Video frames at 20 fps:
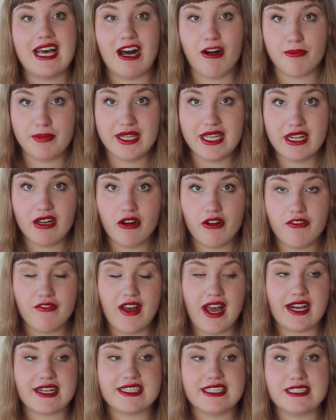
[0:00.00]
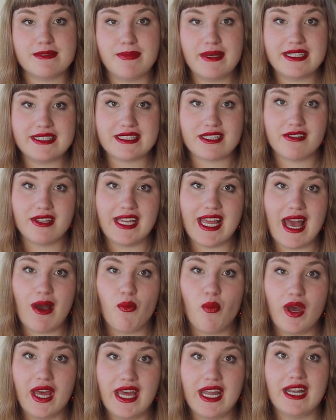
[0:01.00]
The albedo effect is basically
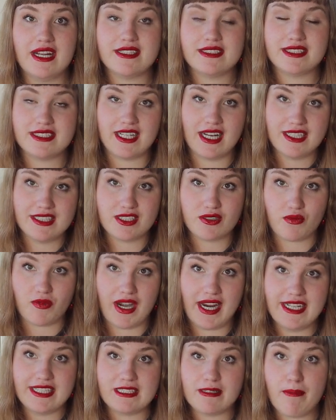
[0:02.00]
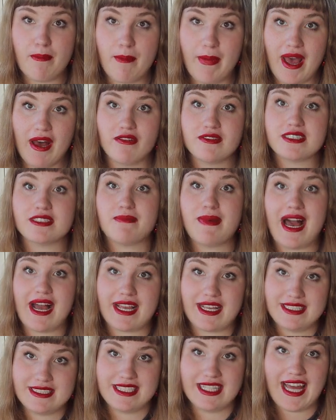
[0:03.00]
when sun's rays bounce
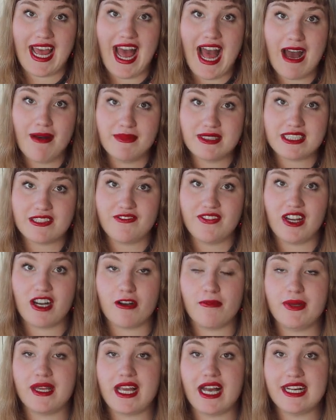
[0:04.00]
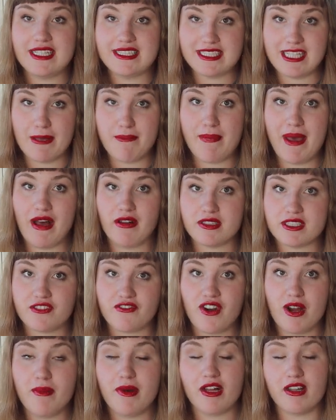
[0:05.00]
back into the atmosphere because they bounce
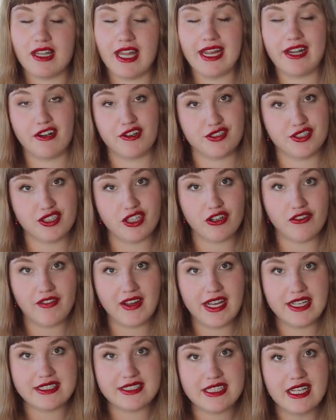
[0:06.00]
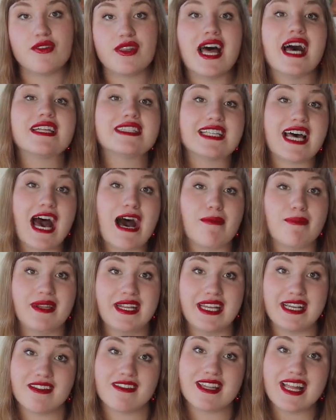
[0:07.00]
from a lighter surface. So that's
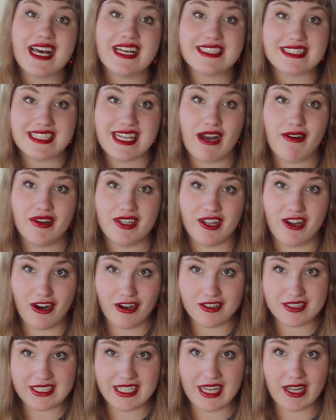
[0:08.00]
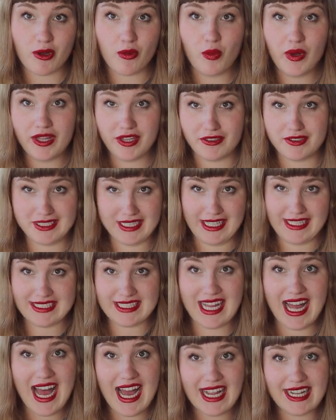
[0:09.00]
happening less now in the Arctic when there's
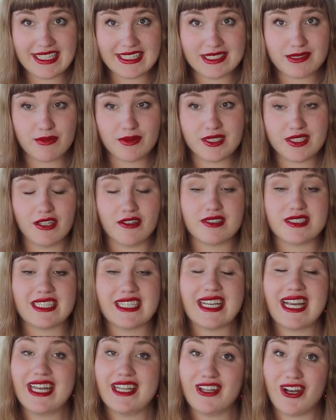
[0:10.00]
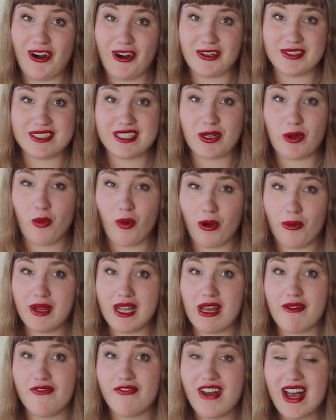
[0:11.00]
less ice, resulting in the Arctic
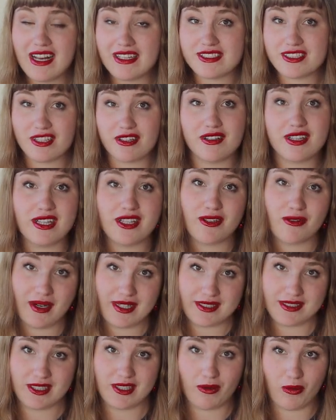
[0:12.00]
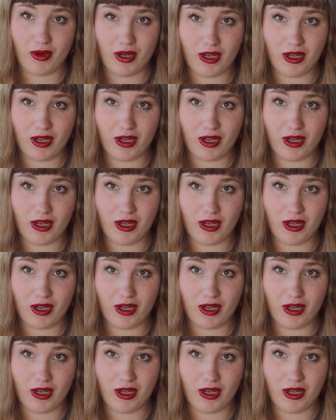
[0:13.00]
warming up faster than the rest of the